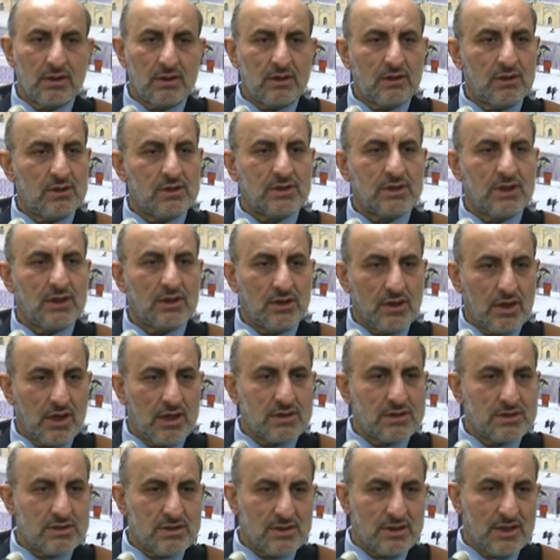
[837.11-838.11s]
You say,
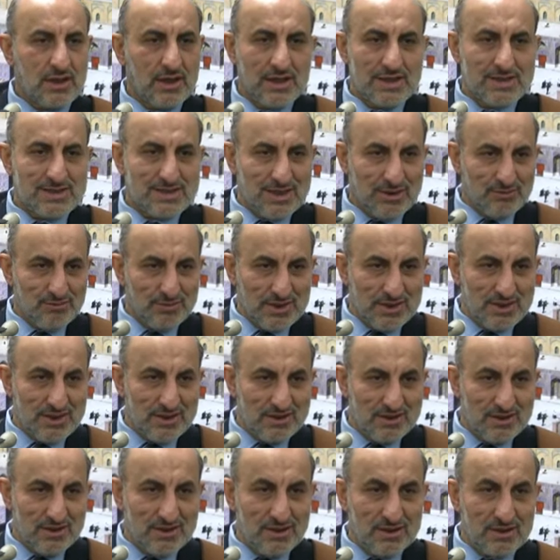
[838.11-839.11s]
yes, there is somebody
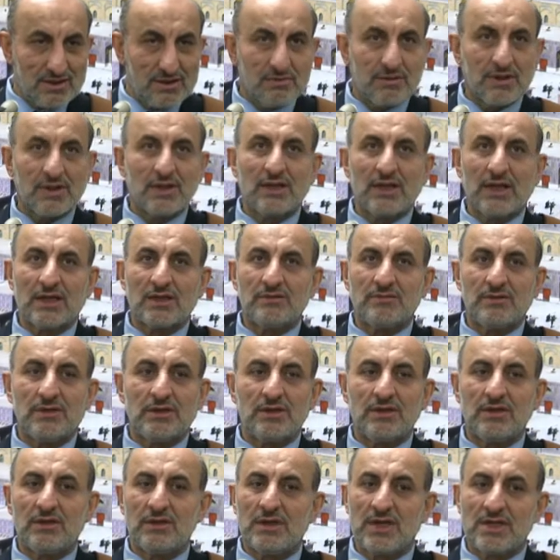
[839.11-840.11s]
did it, but that
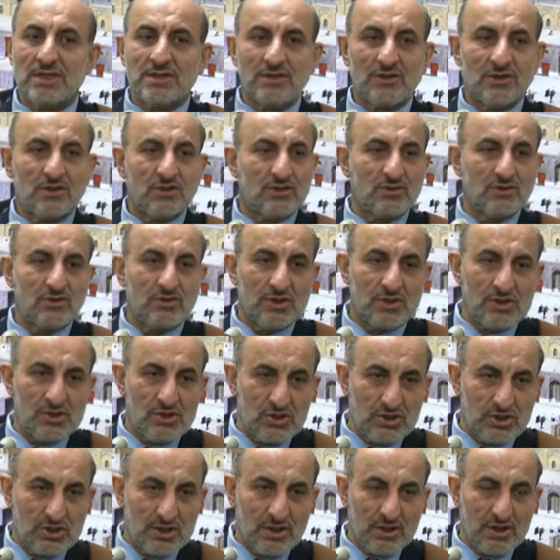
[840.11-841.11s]
somebody does not know
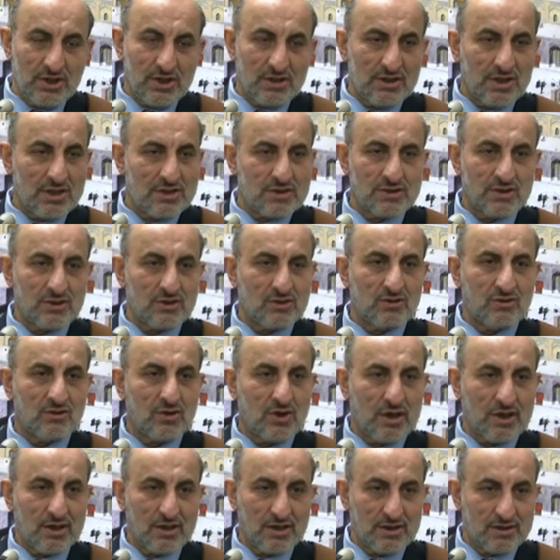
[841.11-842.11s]
engineering, does not know
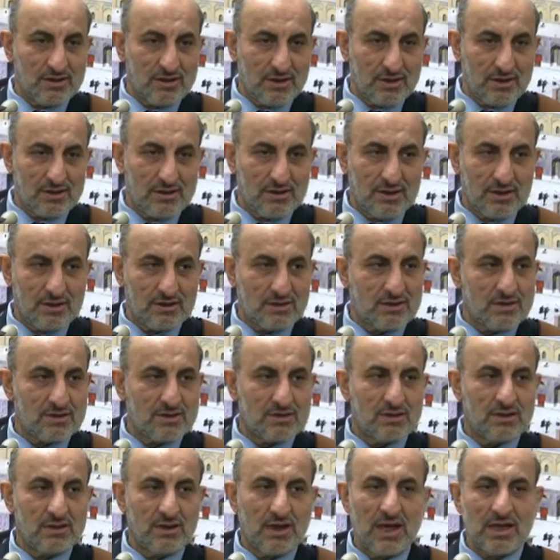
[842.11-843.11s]
architect,
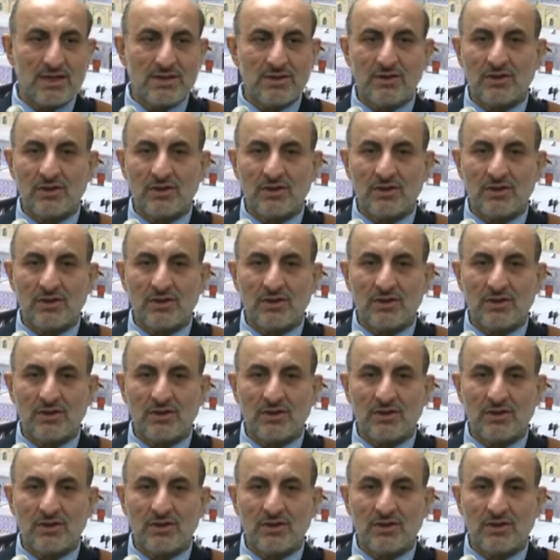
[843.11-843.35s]
has not